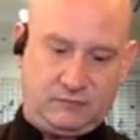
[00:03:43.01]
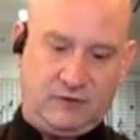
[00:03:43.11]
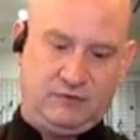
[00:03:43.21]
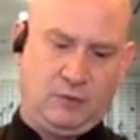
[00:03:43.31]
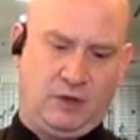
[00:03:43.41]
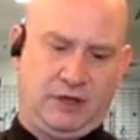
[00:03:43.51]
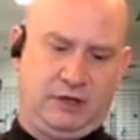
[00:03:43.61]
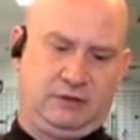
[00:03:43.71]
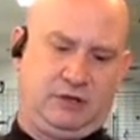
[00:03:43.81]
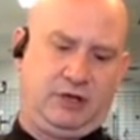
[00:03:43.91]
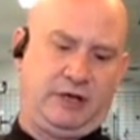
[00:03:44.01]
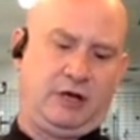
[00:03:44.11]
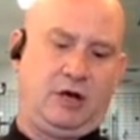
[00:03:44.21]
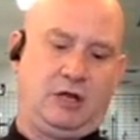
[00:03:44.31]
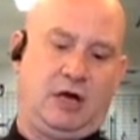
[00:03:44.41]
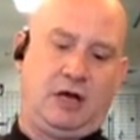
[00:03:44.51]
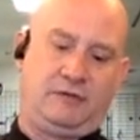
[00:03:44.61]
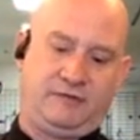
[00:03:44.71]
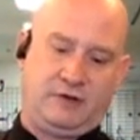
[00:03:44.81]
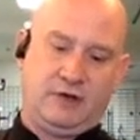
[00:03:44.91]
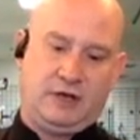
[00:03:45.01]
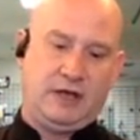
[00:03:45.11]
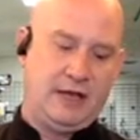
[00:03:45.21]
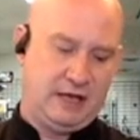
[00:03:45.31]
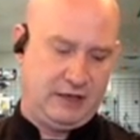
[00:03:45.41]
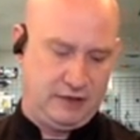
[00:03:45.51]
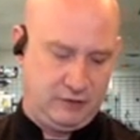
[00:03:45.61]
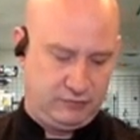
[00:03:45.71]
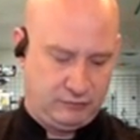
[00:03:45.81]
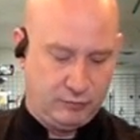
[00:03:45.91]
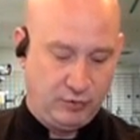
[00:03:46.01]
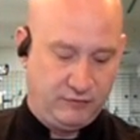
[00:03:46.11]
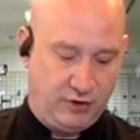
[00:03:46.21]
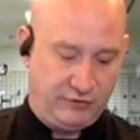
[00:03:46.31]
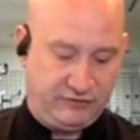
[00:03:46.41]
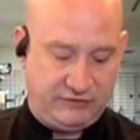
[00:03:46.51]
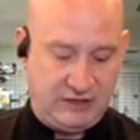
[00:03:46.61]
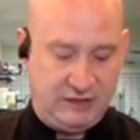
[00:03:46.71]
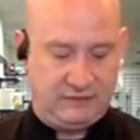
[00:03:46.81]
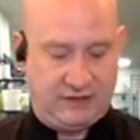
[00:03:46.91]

If you want to cut it all off and remove all the seeds,